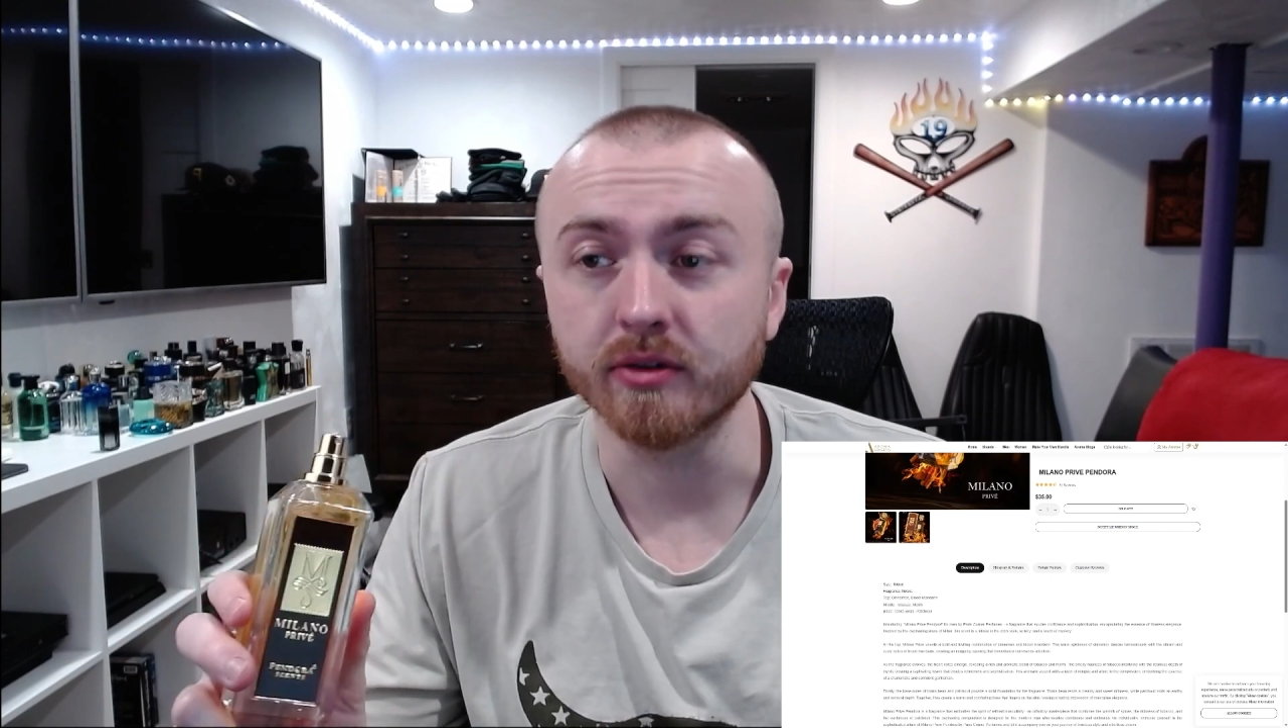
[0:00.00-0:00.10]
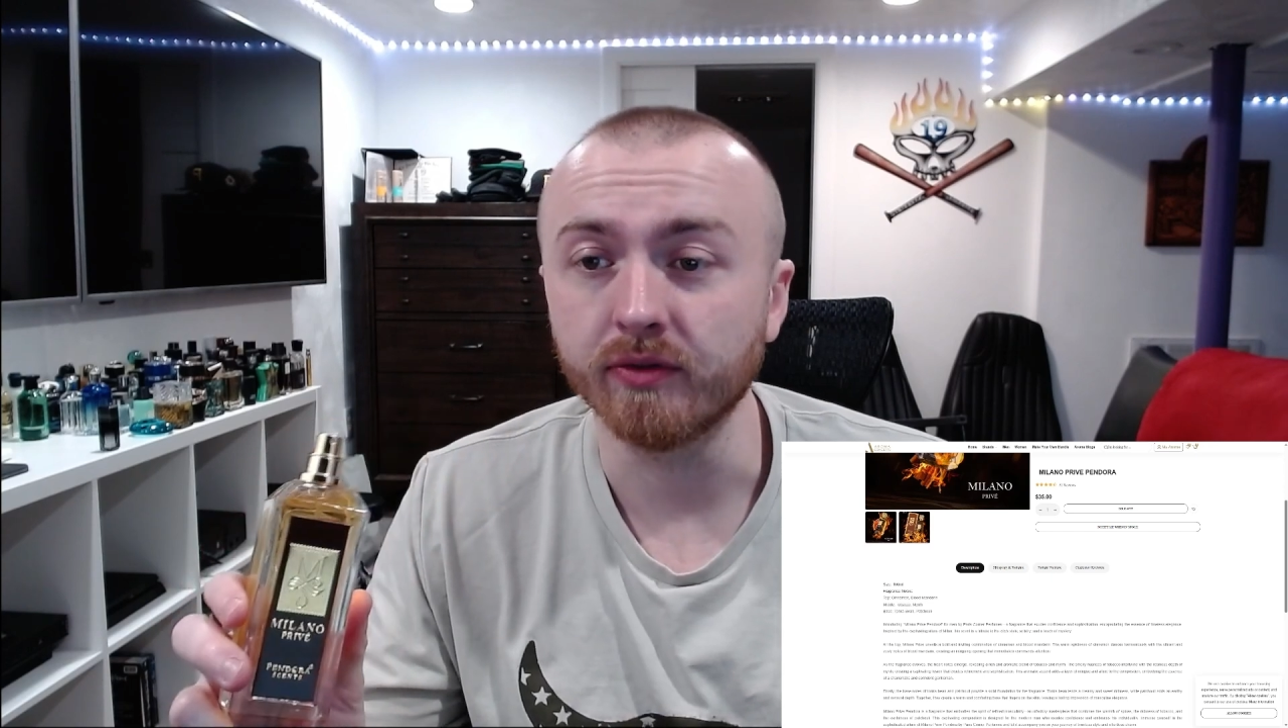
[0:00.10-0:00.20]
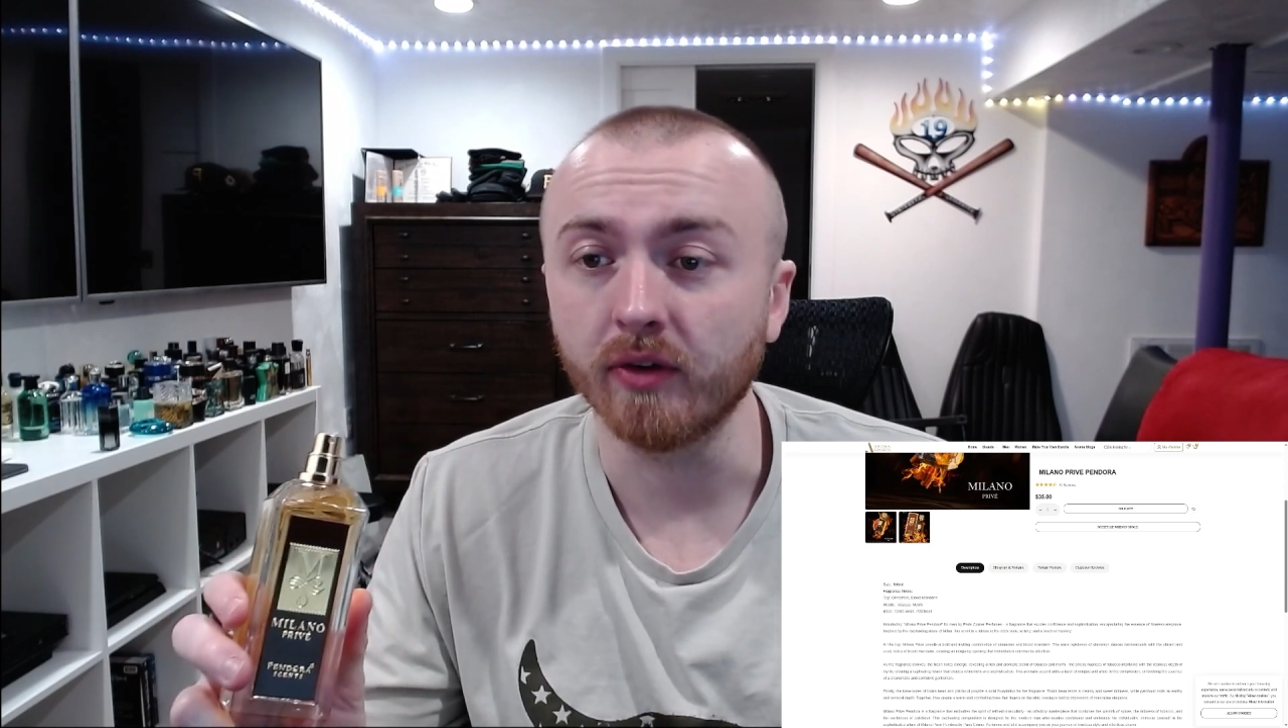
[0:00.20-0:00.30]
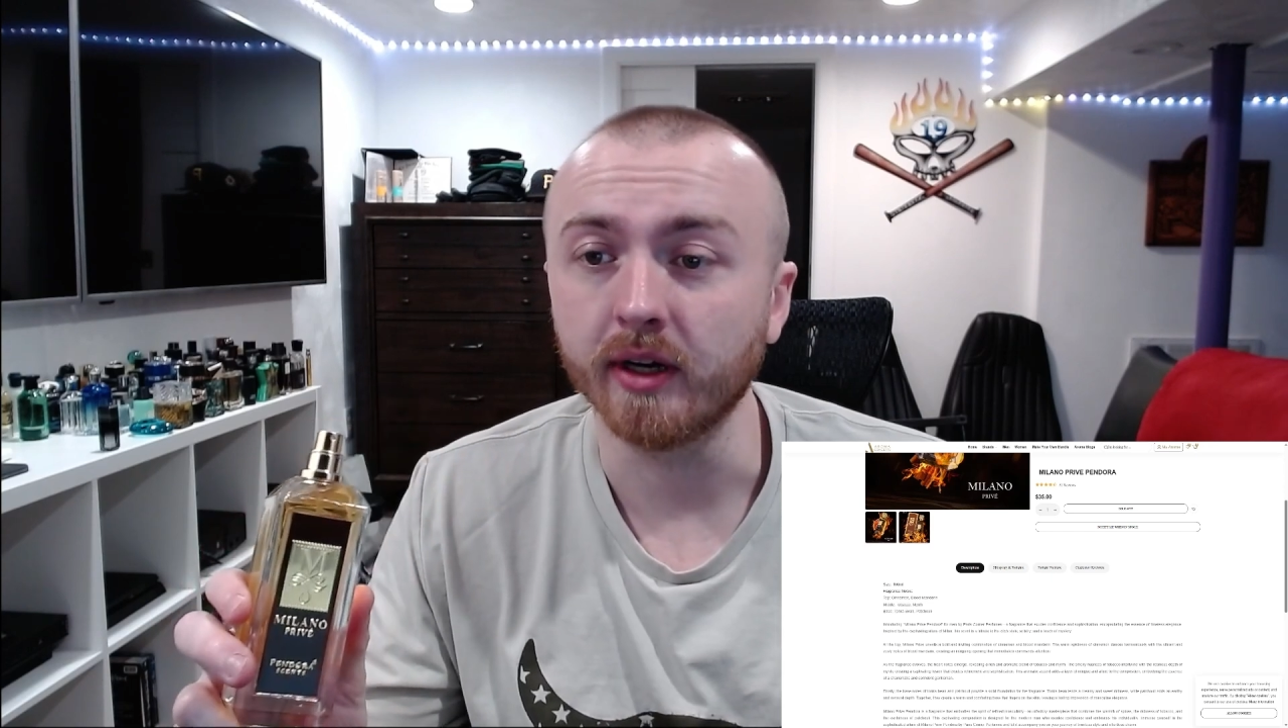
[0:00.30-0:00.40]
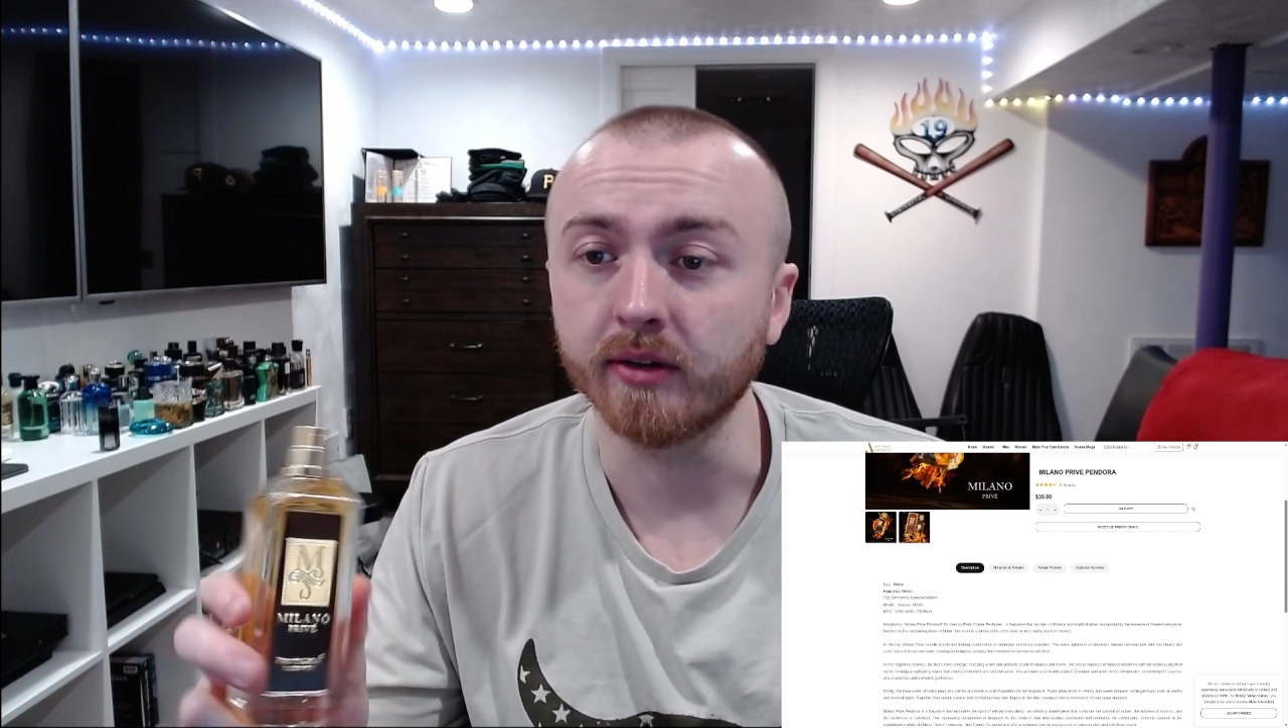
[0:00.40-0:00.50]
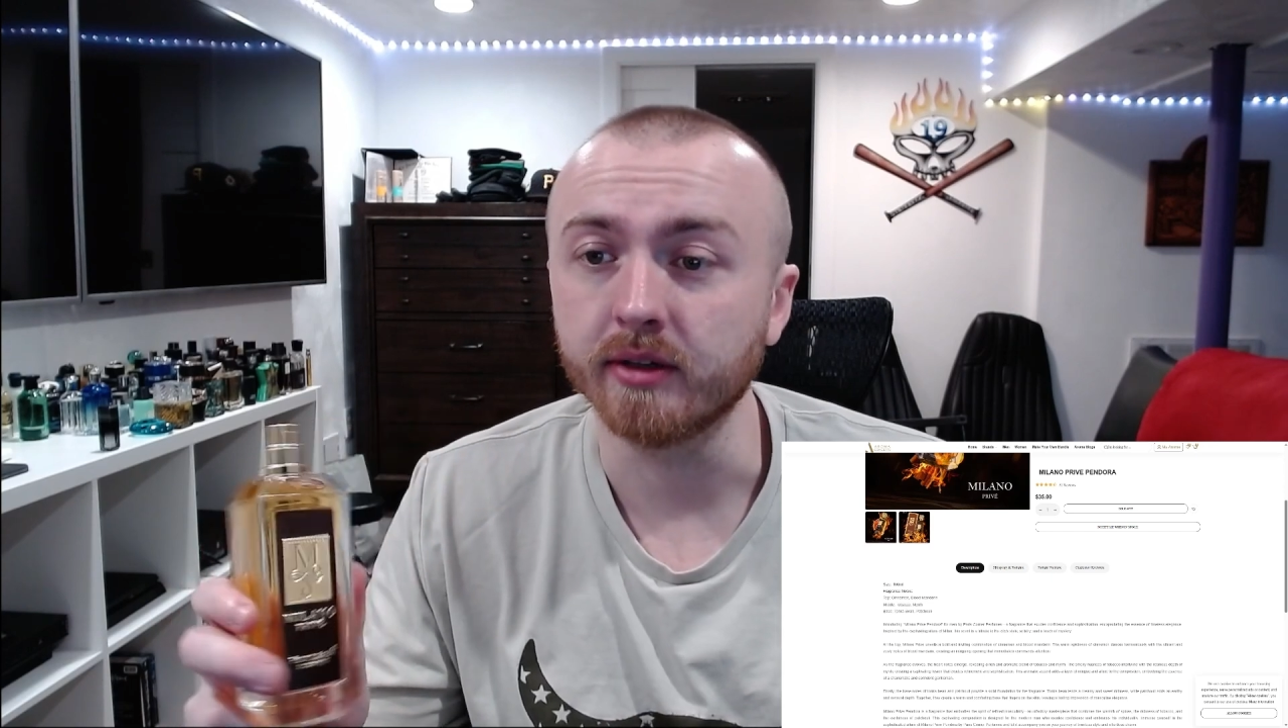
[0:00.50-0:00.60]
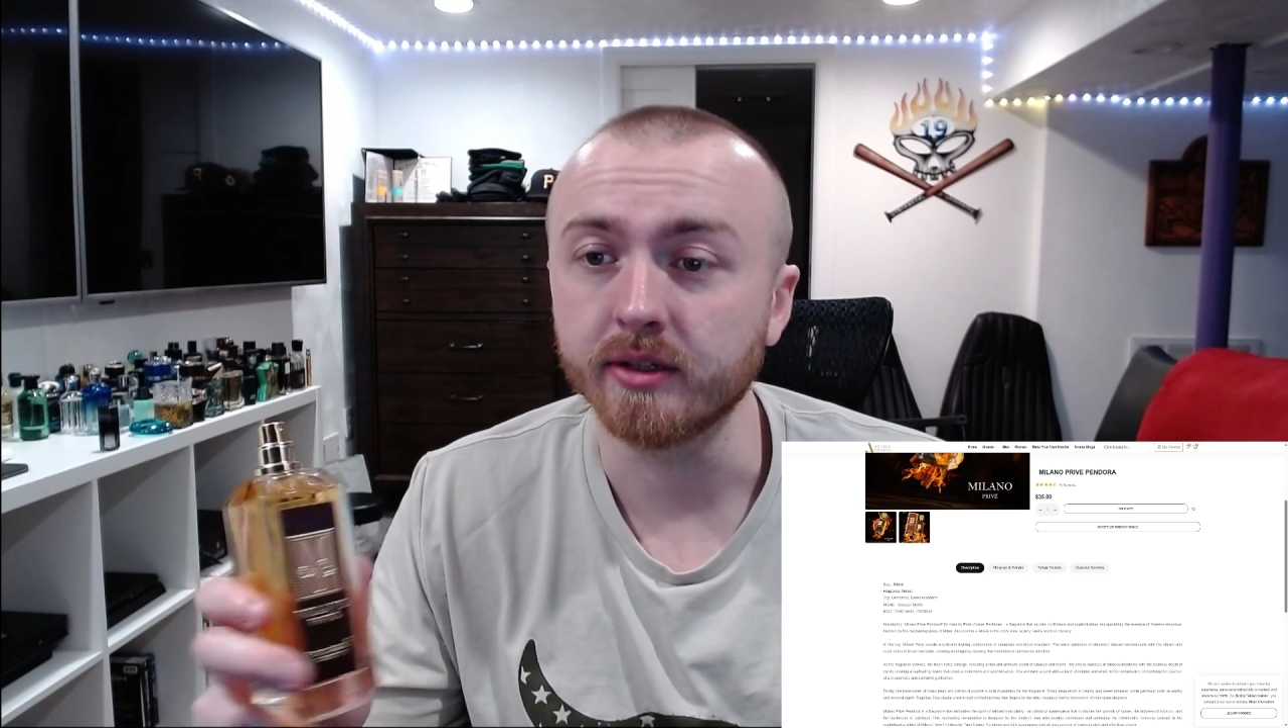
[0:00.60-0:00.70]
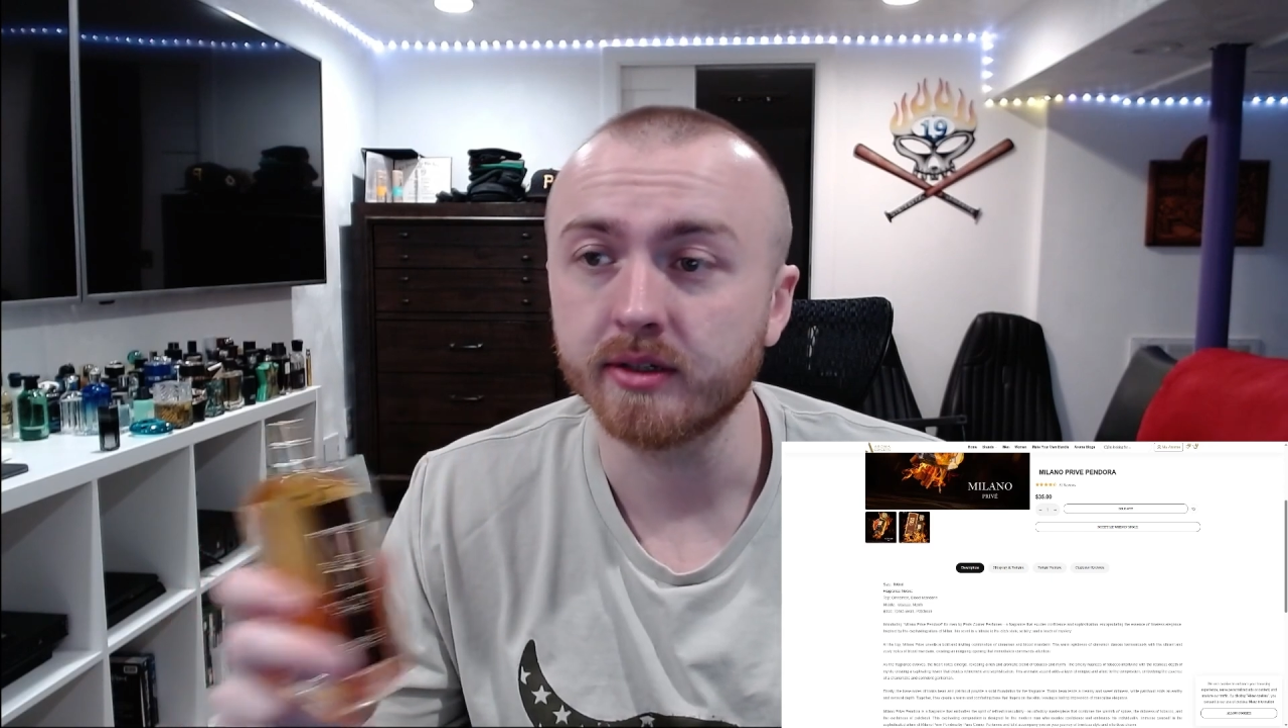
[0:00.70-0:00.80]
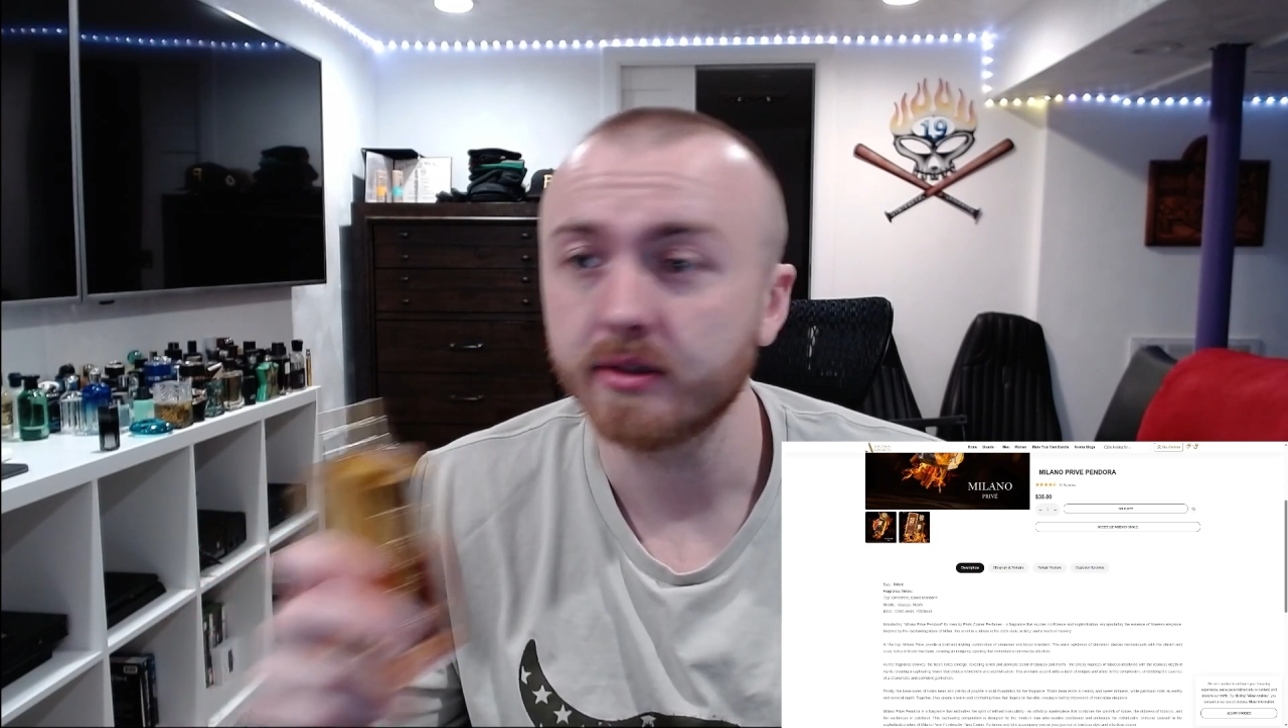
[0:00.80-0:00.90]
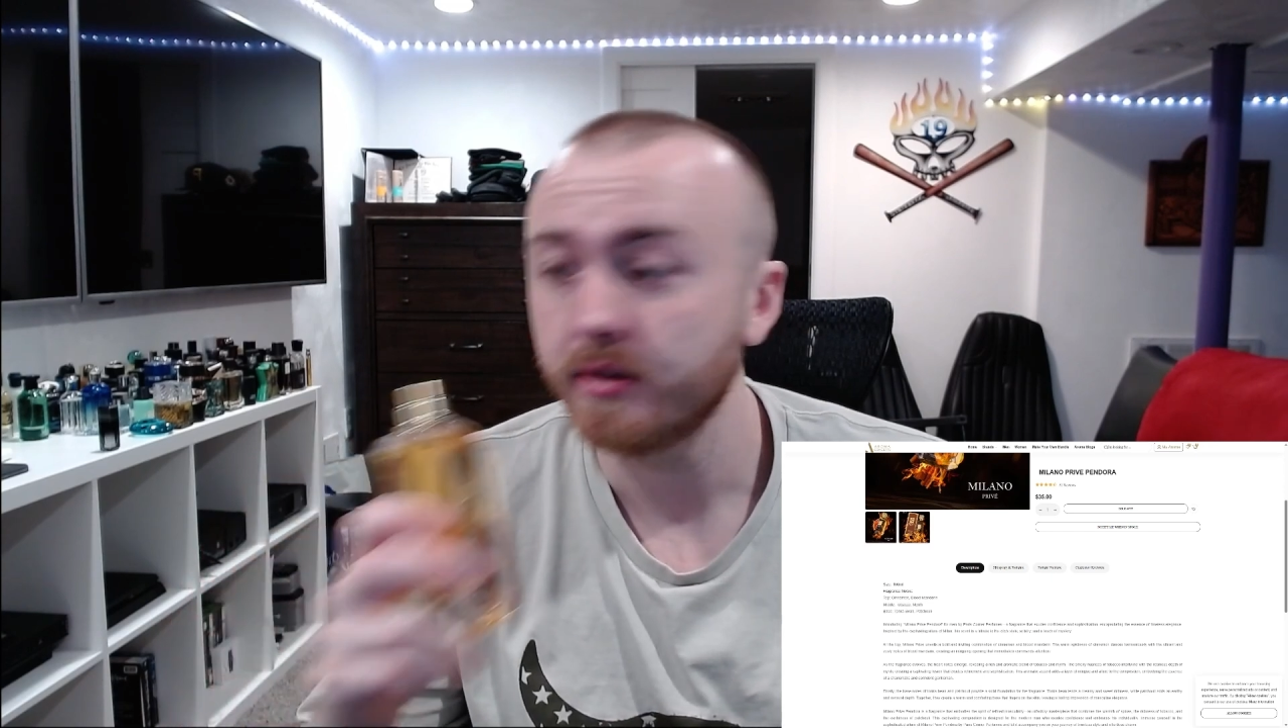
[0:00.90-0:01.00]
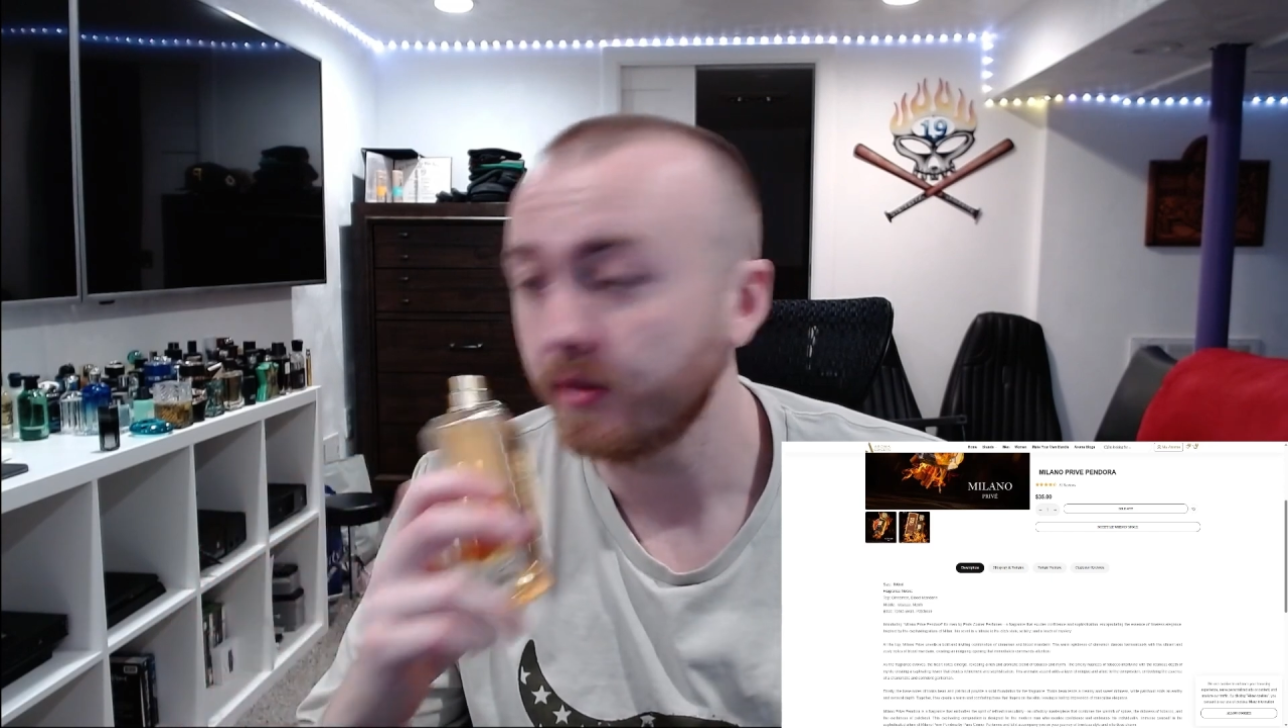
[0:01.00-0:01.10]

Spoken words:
fragrance.